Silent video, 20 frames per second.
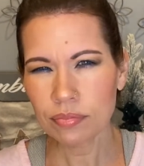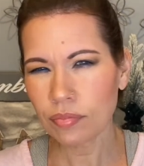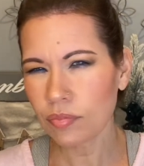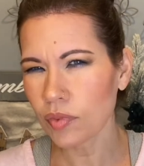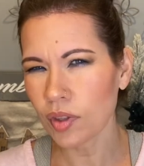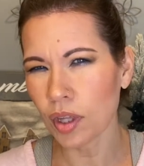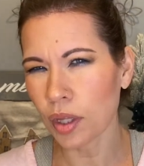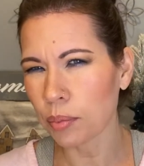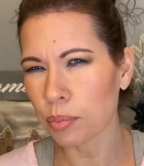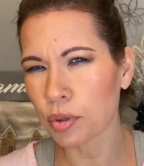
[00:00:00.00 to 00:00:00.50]

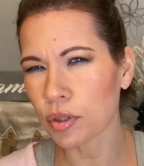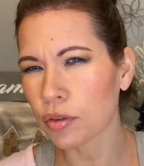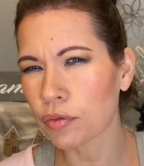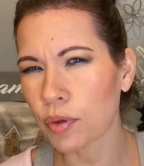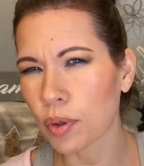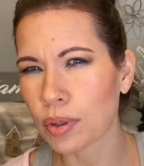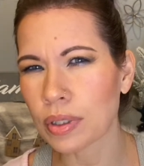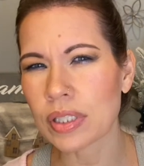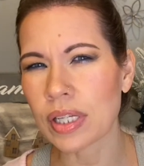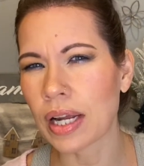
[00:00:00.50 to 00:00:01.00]
like put the
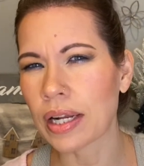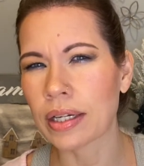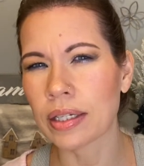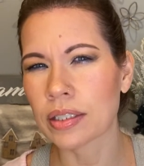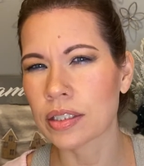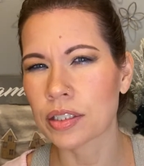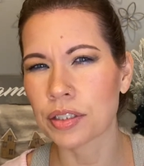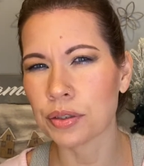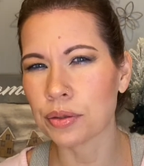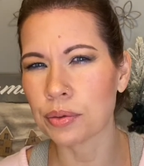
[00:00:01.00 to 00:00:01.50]
focus on it
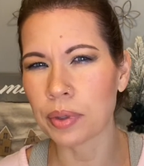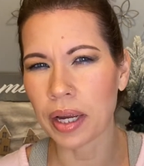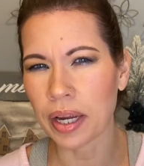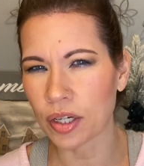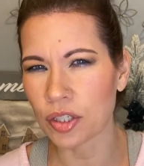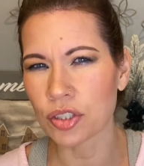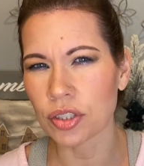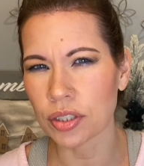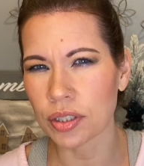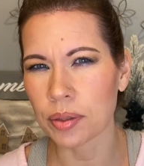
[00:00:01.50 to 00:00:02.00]
to
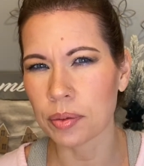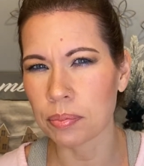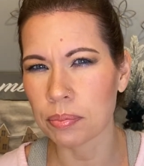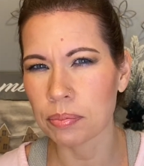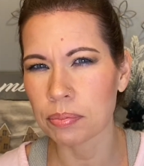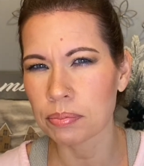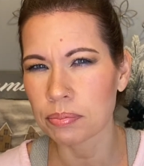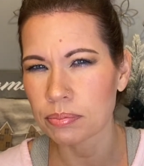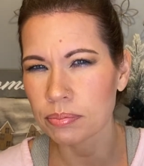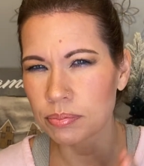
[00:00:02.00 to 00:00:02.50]
actually
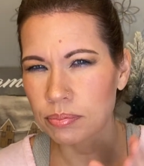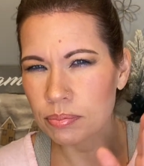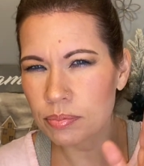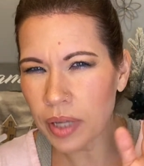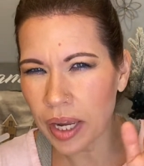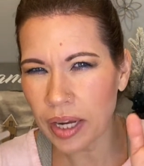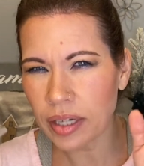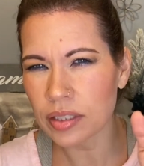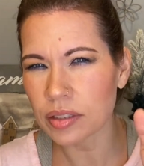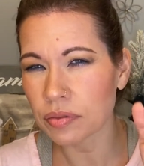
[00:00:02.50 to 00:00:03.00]

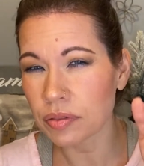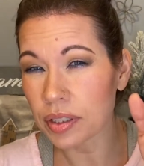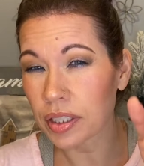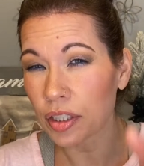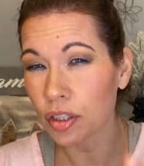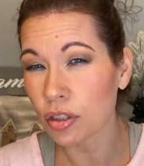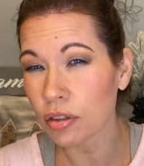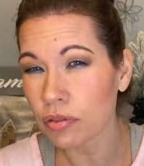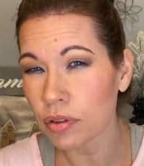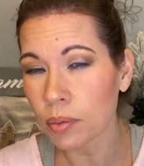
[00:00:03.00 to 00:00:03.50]
actively
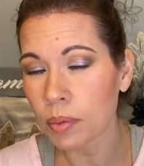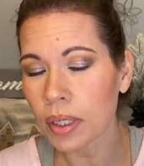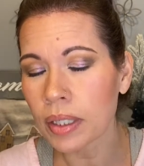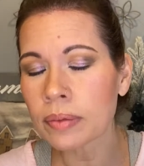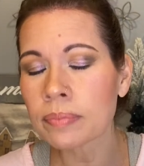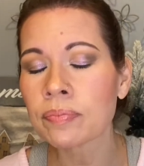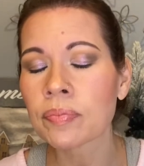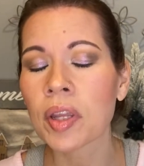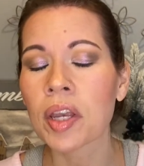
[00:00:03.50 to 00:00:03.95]
look for one.